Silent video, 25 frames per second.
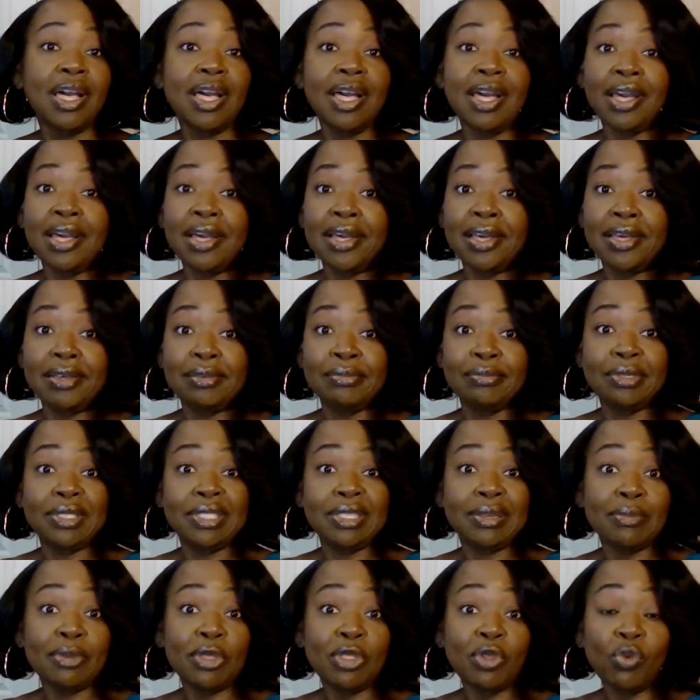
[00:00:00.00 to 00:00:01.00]

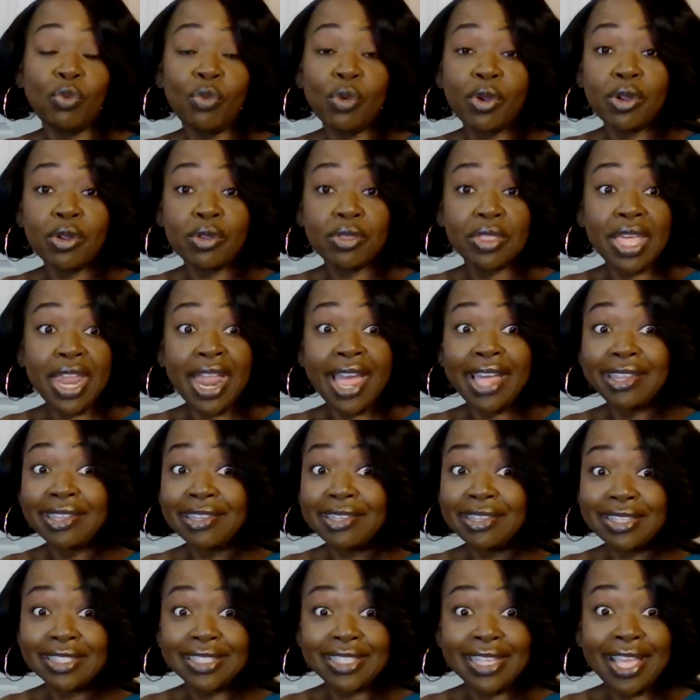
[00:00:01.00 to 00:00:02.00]
Some of the work that I
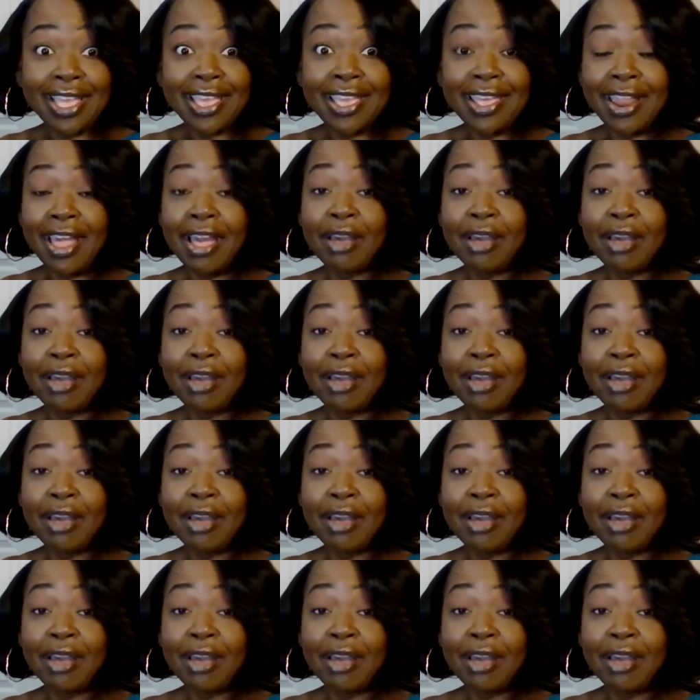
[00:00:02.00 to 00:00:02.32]
looked at,